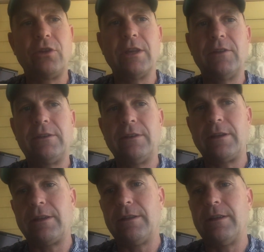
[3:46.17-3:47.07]
you'll give it to
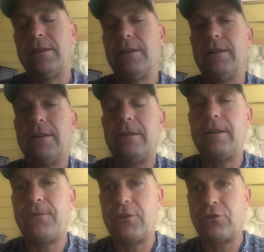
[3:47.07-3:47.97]

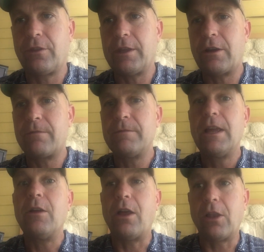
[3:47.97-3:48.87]
the official there,
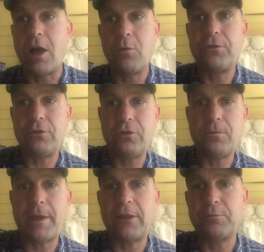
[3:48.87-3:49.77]
along with your
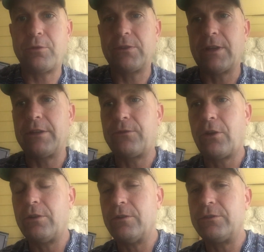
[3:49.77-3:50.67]
2 passport size
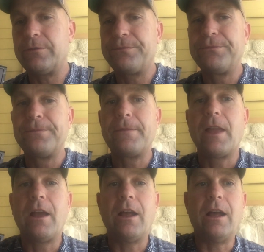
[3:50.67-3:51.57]
photos.
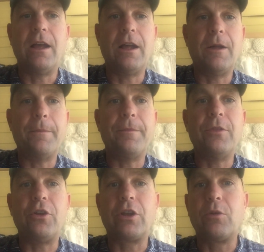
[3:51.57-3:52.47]

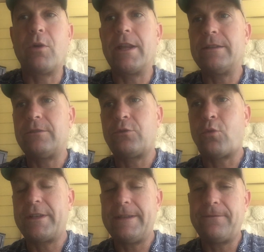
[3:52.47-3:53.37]
They're going to want
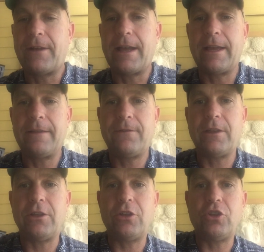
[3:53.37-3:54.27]
25
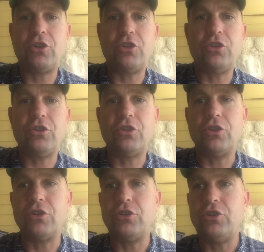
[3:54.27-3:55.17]

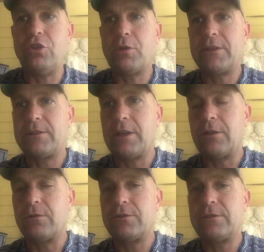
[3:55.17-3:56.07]
US
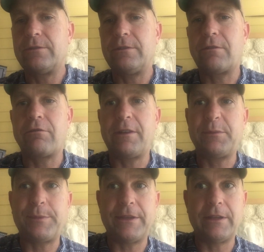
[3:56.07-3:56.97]
dollars,
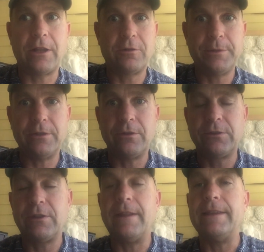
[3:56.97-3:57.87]
crisp dollar
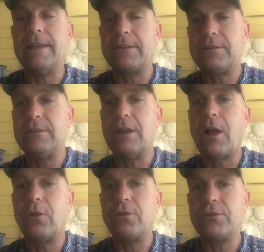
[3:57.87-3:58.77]
bills. Yes,
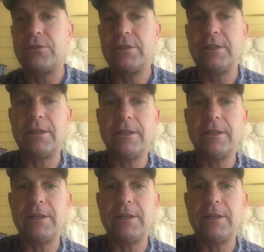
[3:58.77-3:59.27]
dollars.